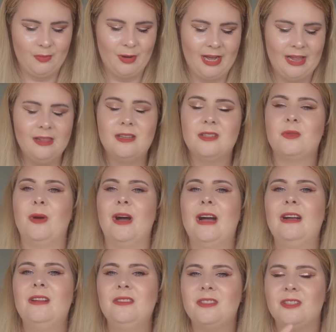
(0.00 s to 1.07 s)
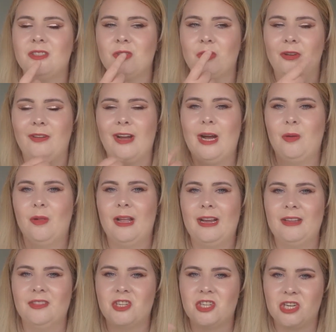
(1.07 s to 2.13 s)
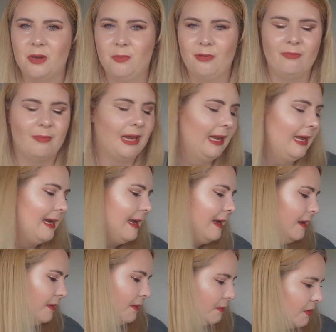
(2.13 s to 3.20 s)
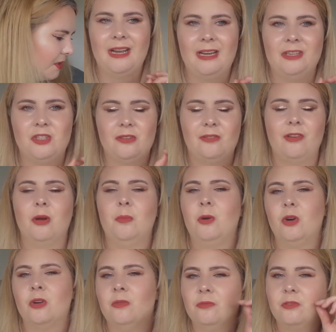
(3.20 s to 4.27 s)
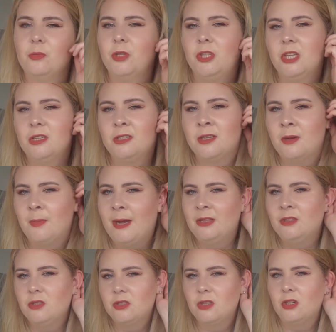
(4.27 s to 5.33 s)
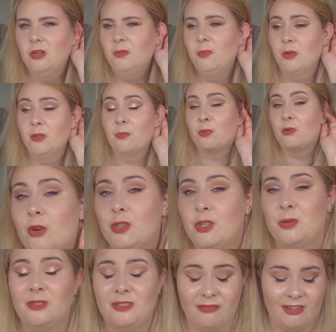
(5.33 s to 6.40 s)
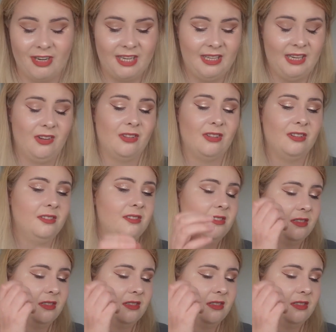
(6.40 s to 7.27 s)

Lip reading: well as well to sort of outline the shape of my lip, because I just feel more comfortable using a pencil, but the brush was really good.